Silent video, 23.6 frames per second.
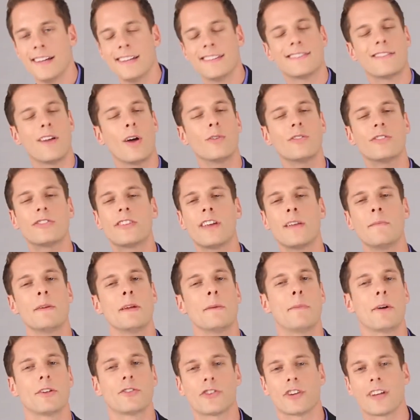Don't send me a
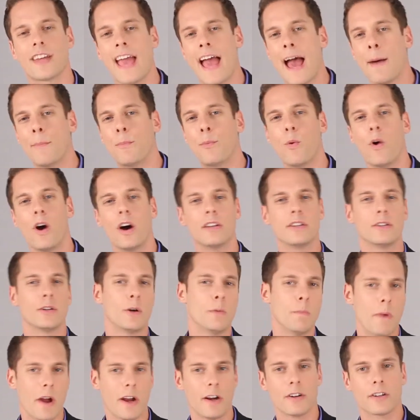bunch of Cap One or
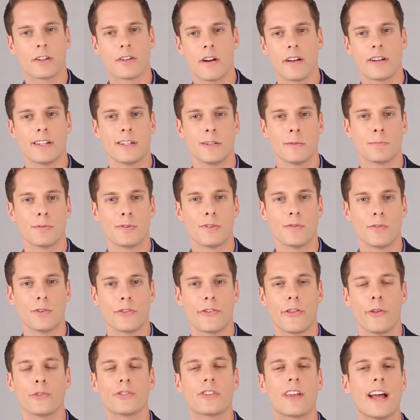AmeriCredit approvals.
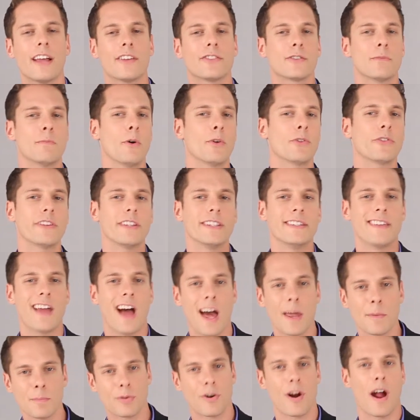Those guys are mostly
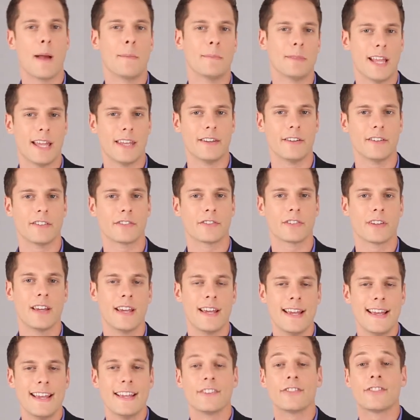non-prime lenders.
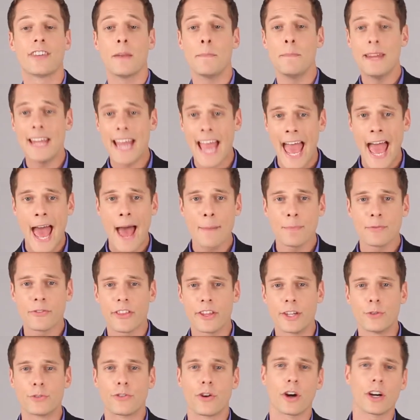Send me apps that
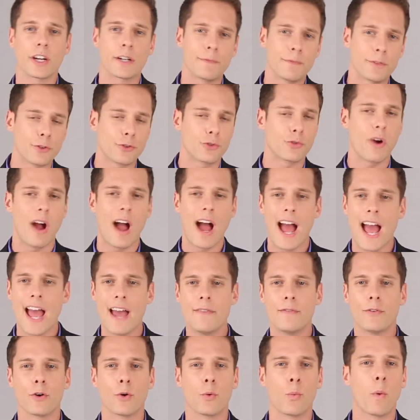you target for
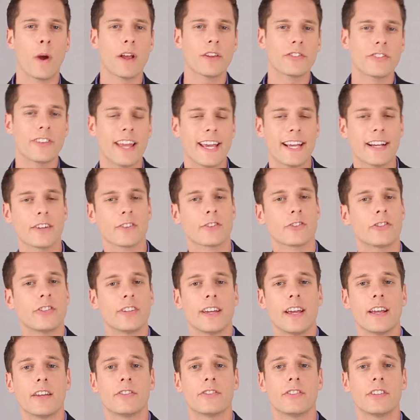Drive or Westlake or
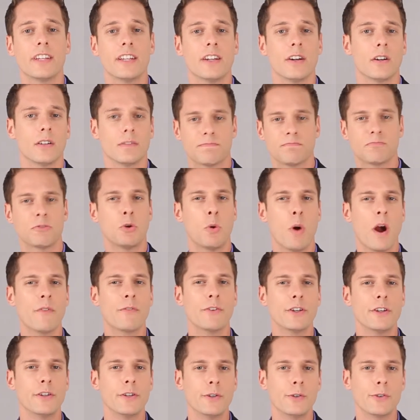CAC or whoever
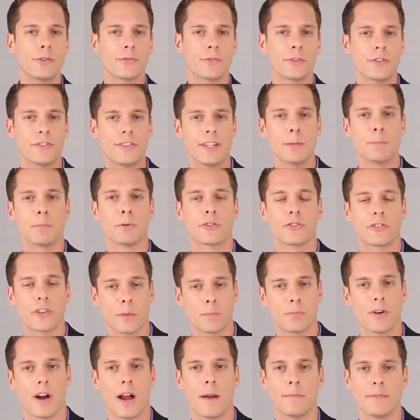you use for deeper
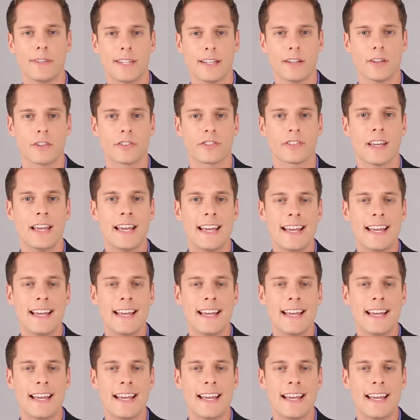subprime deals.